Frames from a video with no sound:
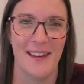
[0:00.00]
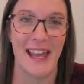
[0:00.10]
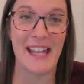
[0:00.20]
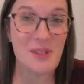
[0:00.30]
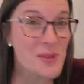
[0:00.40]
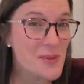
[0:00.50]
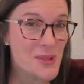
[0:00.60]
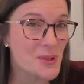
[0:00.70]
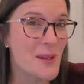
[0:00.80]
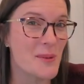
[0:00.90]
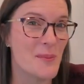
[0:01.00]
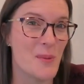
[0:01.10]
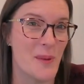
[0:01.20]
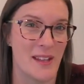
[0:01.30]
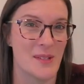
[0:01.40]
And so those 2-minute
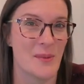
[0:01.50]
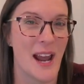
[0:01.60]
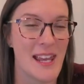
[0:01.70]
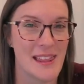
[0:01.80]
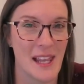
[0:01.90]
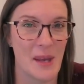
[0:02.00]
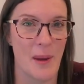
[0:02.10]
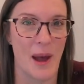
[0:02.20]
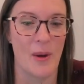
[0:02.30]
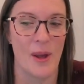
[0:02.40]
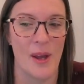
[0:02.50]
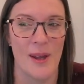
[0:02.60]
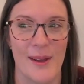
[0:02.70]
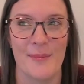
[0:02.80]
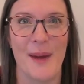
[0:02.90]
moments, when I think about
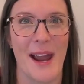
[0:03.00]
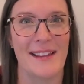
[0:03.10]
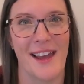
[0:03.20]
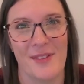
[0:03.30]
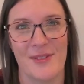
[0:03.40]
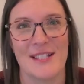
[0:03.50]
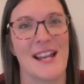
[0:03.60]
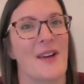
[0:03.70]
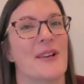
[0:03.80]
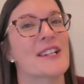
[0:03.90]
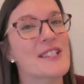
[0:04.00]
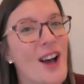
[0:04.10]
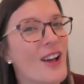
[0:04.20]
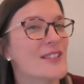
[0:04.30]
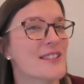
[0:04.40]
my life as now an
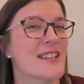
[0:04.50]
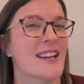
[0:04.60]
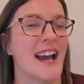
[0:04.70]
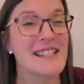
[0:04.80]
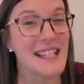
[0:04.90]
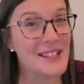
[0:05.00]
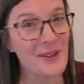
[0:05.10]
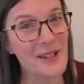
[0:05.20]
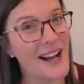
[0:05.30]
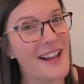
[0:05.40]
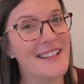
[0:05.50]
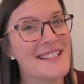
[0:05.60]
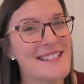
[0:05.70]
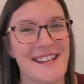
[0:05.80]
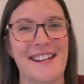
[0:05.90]
adult, I did go to
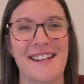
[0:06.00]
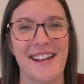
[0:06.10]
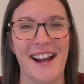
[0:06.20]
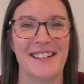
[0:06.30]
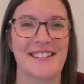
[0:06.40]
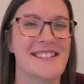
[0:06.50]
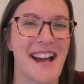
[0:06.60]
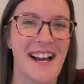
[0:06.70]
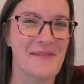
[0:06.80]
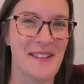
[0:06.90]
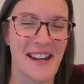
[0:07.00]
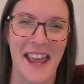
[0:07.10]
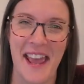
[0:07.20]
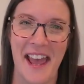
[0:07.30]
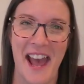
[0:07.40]
college and got a good job and
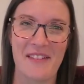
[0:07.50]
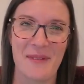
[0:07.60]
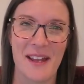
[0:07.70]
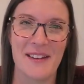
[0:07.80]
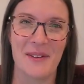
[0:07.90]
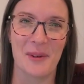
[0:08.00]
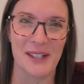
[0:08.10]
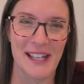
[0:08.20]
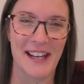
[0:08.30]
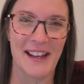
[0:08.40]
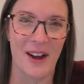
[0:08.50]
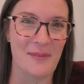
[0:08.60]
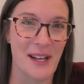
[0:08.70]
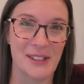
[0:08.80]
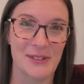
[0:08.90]
have been working on
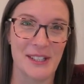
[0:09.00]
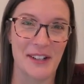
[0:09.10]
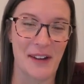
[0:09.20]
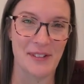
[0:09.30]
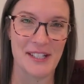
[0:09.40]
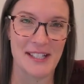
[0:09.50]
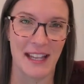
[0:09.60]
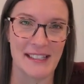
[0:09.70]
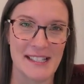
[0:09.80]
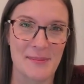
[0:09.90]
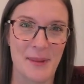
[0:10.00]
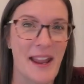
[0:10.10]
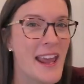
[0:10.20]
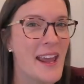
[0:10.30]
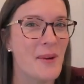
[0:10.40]
my career ever since. But
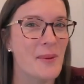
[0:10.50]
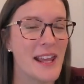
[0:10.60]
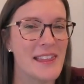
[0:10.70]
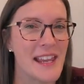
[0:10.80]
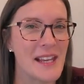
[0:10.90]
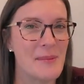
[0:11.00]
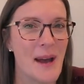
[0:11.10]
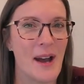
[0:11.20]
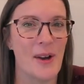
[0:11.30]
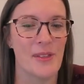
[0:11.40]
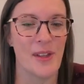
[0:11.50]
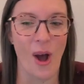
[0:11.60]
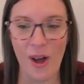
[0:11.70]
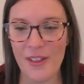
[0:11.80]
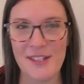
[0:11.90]
when I think about
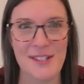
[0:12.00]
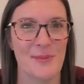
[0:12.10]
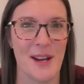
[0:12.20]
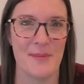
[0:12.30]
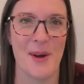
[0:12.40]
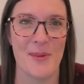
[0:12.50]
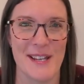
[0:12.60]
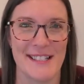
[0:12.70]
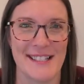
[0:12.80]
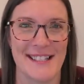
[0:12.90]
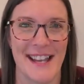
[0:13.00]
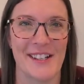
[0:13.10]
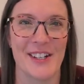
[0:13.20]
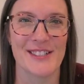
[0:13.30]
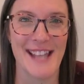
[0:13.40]
all the 2-minute moments in
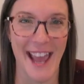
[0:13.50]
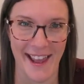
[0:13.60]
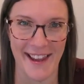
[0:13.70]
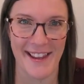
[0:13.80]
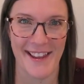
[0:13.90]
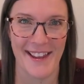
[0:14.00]
our day,